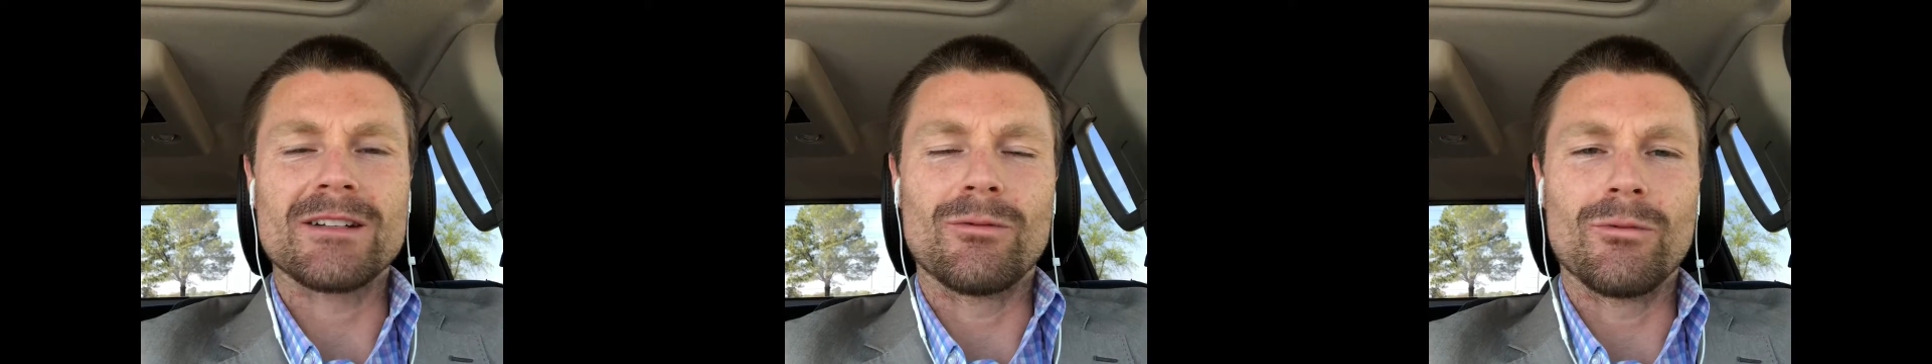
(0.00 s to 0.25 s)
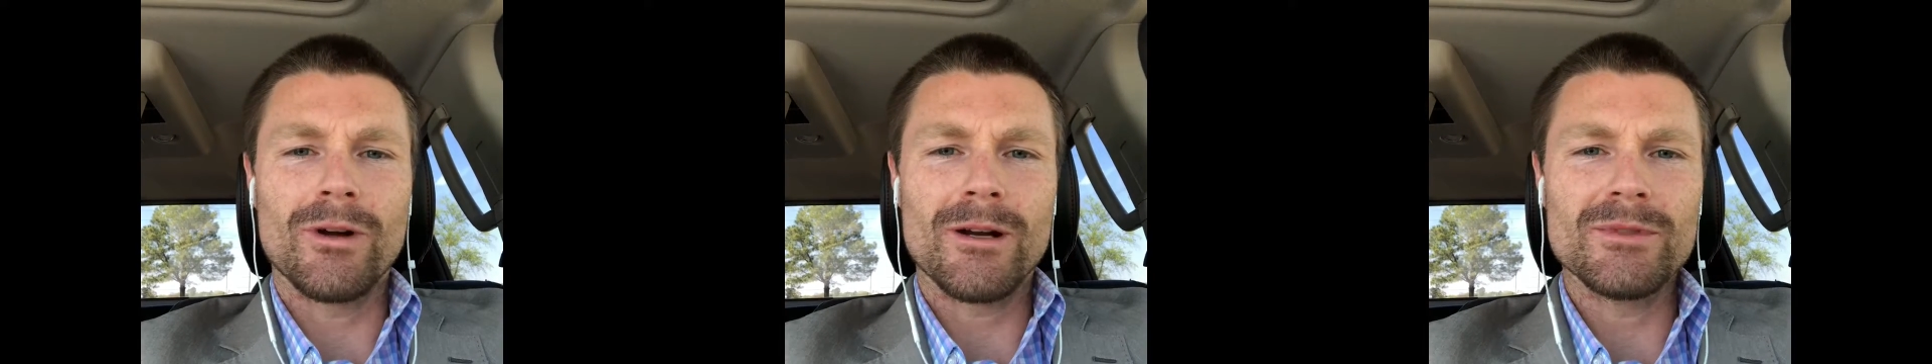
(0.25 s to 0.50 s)

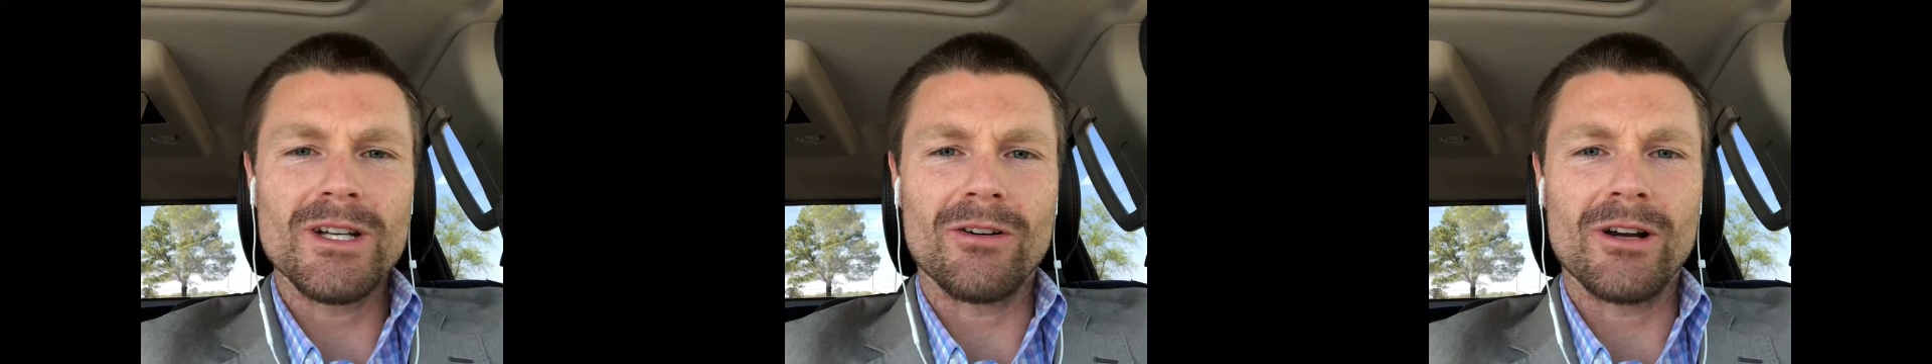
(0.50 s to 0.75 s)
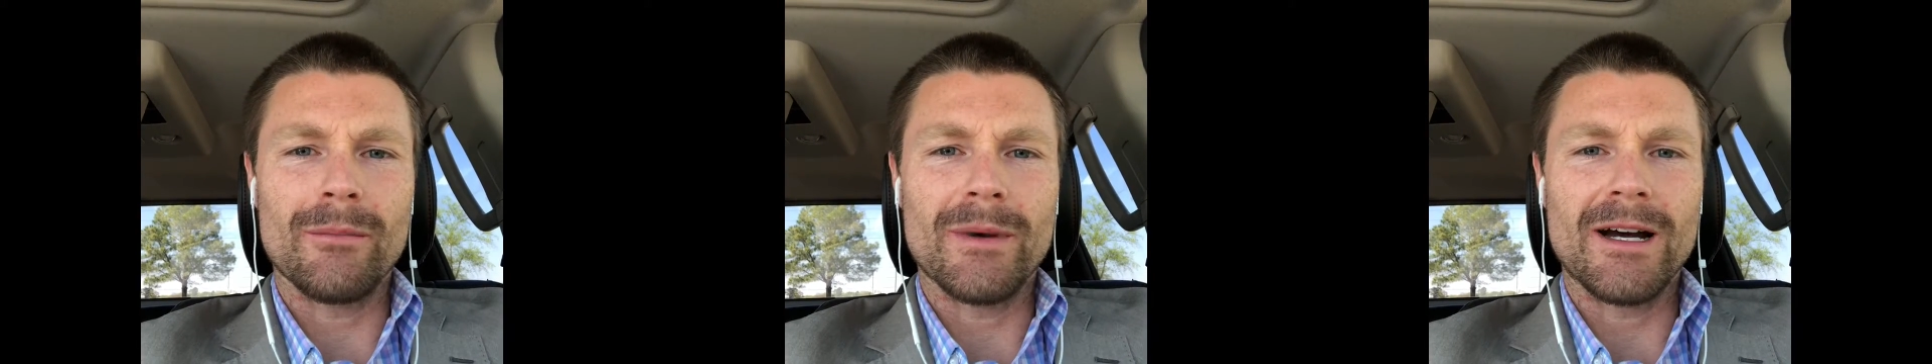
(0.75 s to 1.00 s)
And what I'm
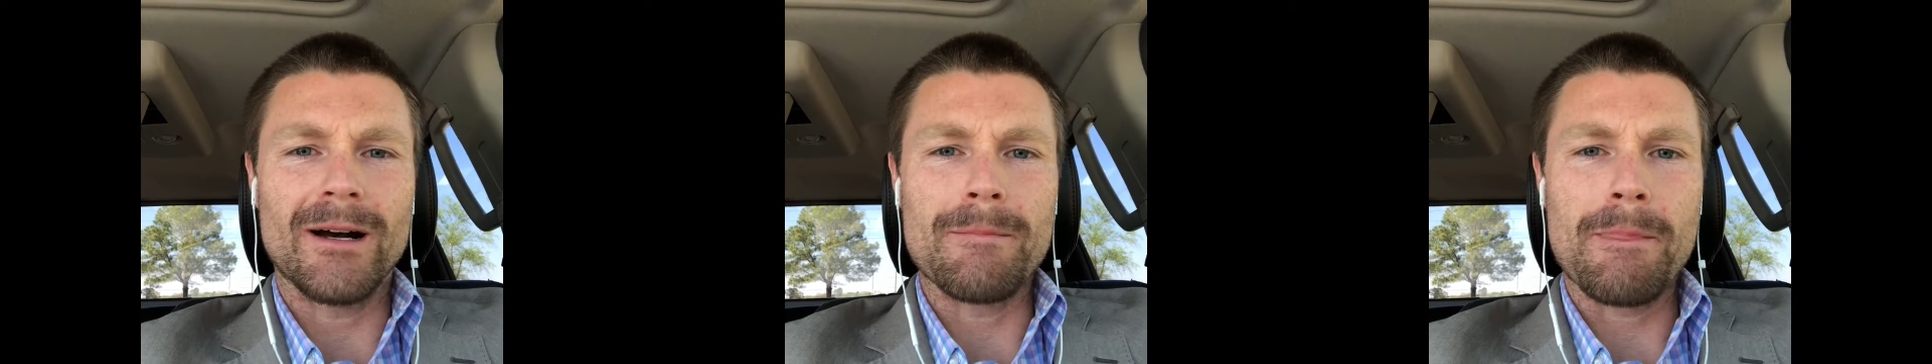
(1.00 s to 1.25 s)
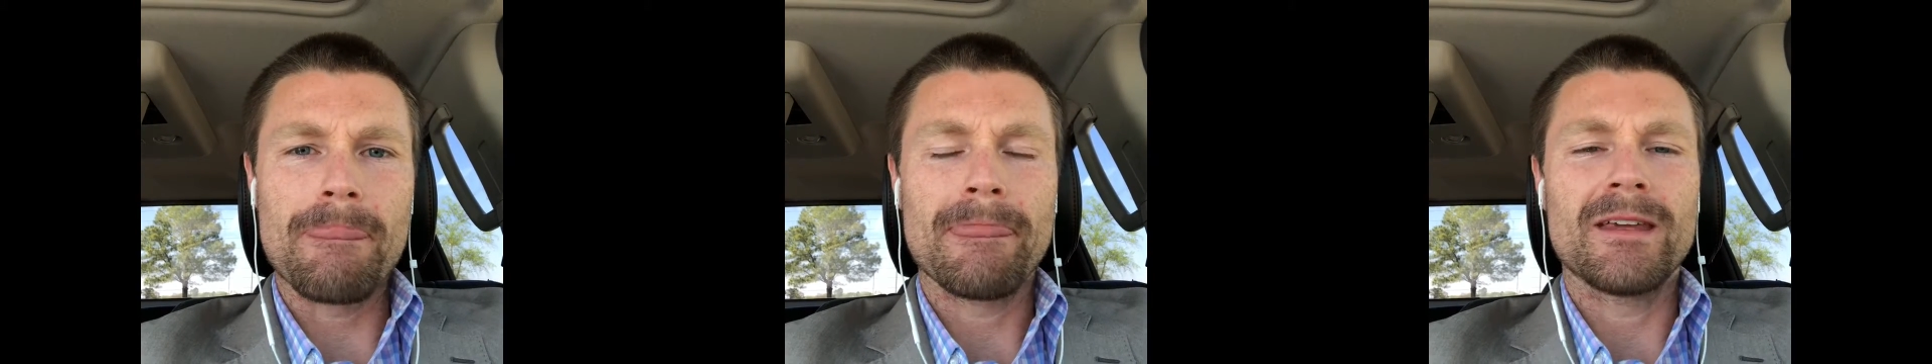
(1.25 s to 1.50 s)
talking about
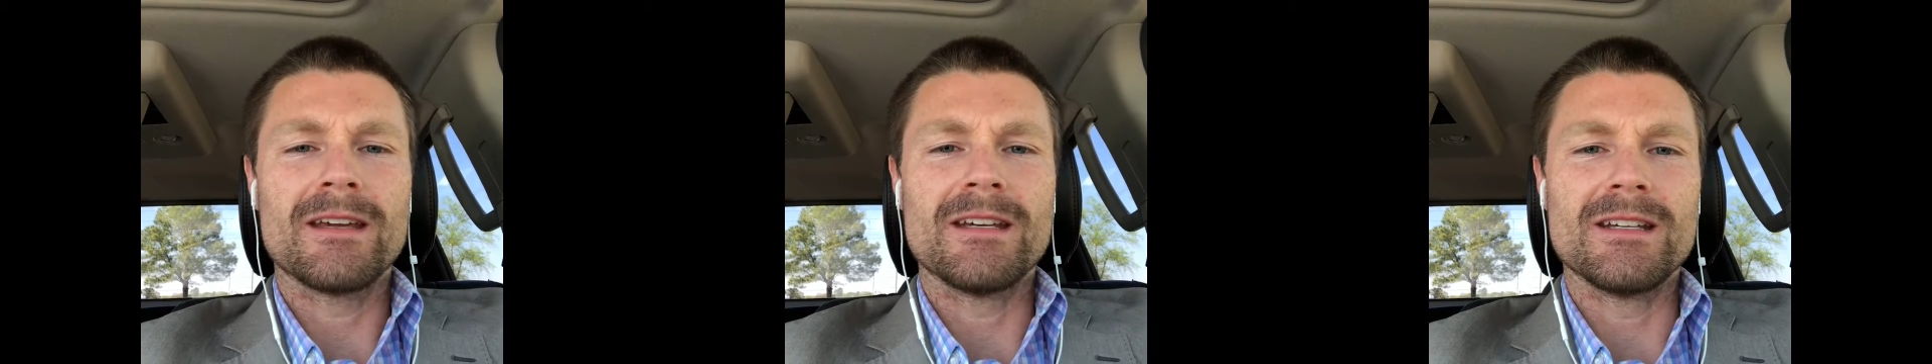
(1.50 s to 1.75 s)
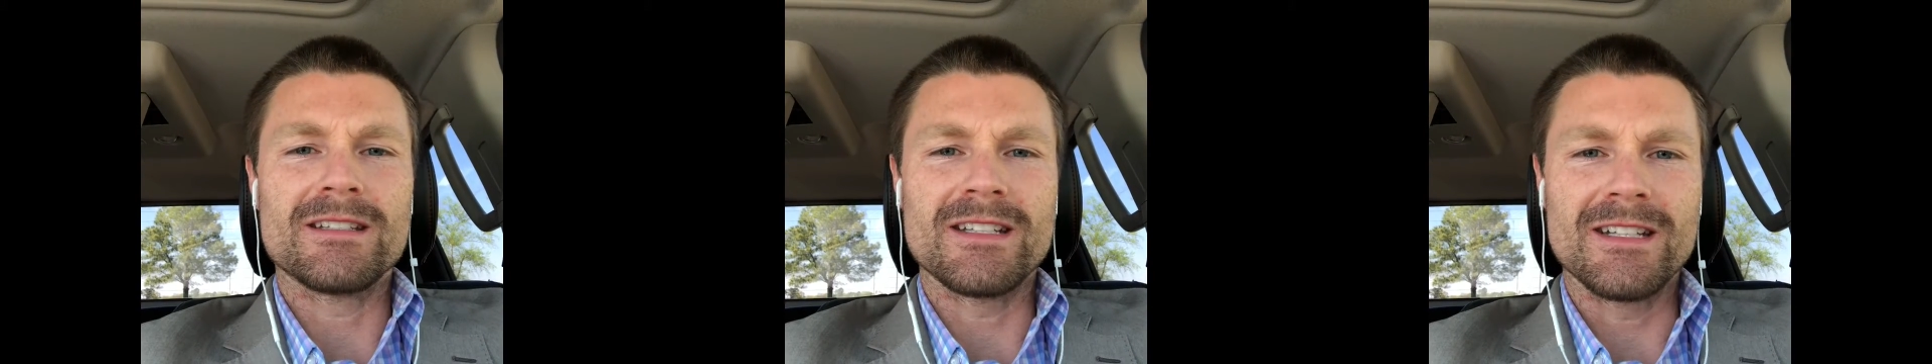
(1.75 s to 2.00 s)

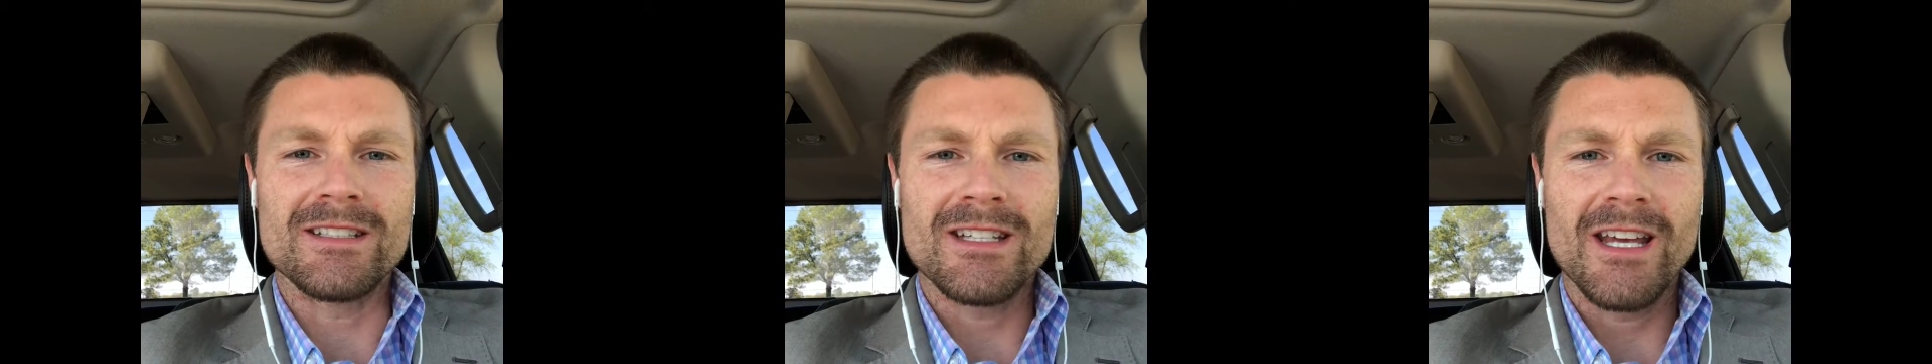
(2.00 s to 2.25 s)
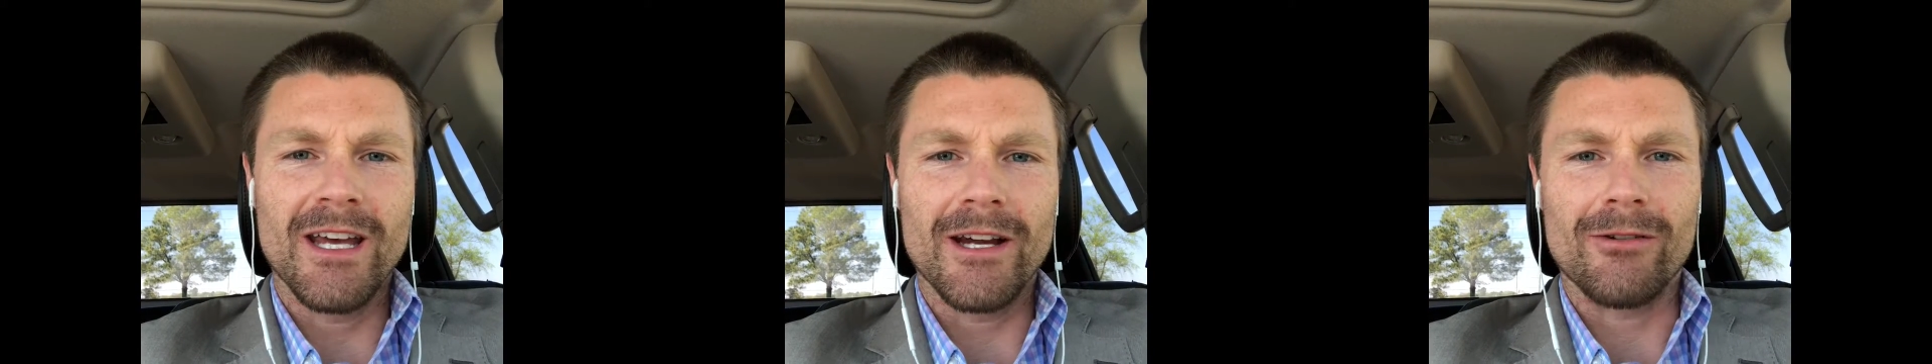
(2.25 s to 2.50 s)
is
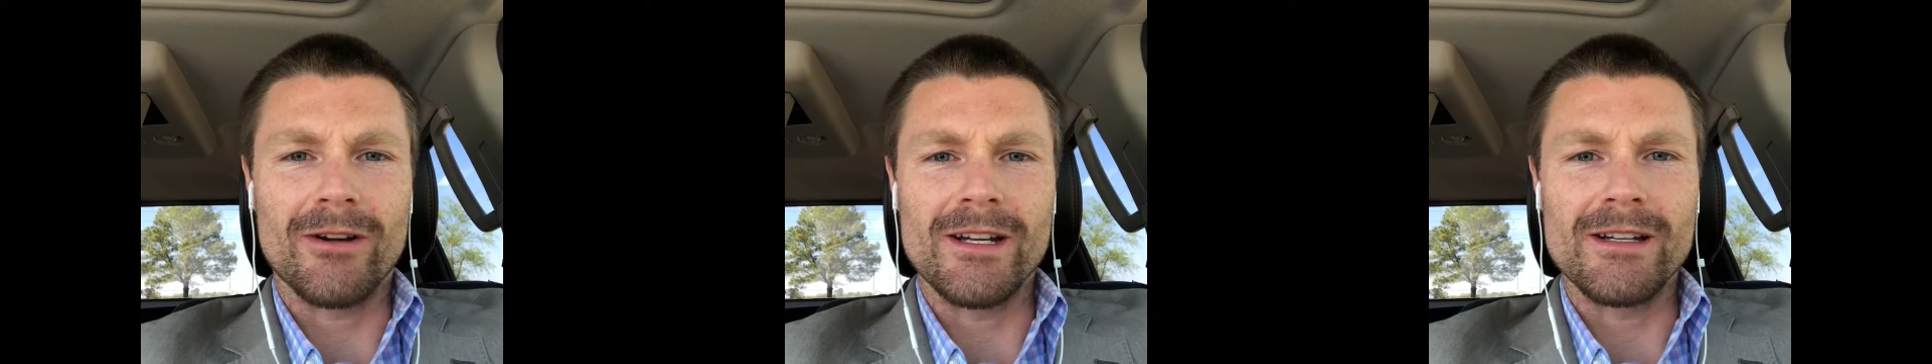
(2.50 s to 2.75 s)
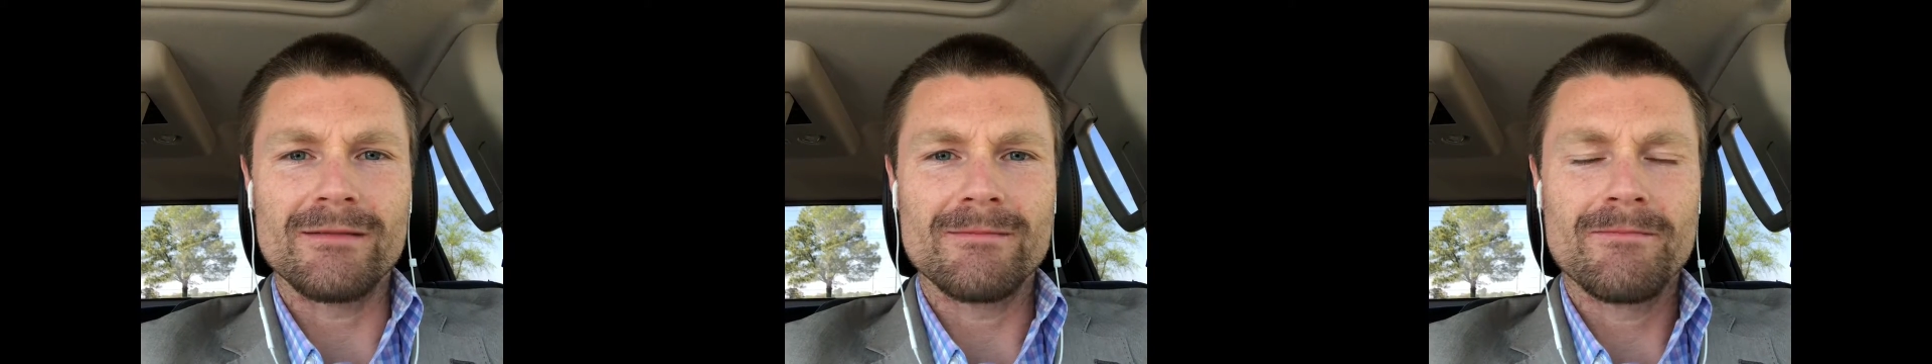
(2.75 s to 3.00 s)

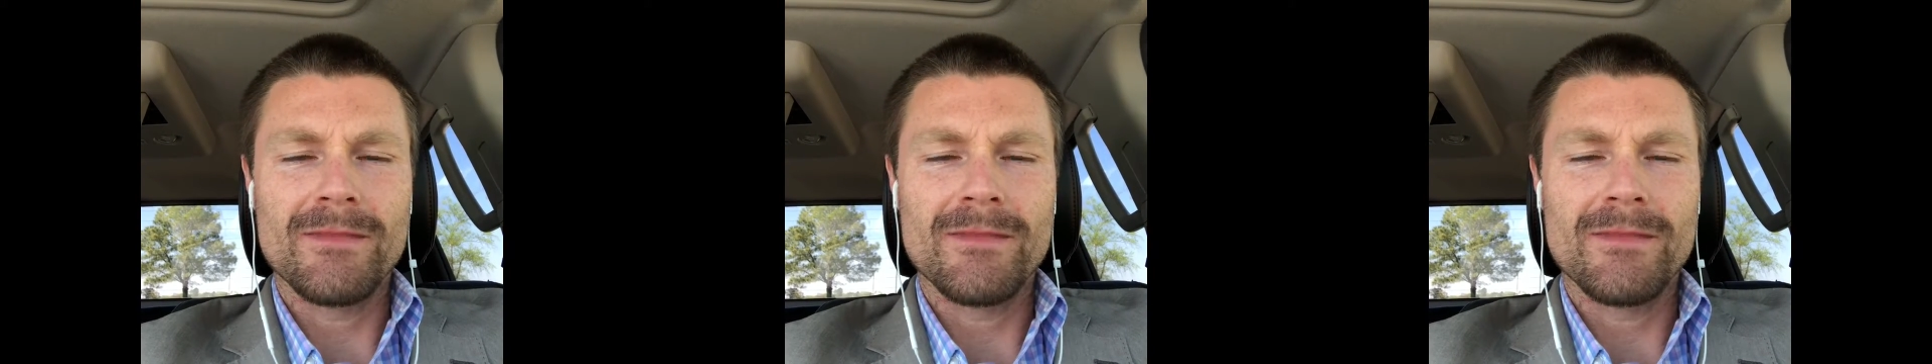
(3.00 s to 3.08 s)
integrity.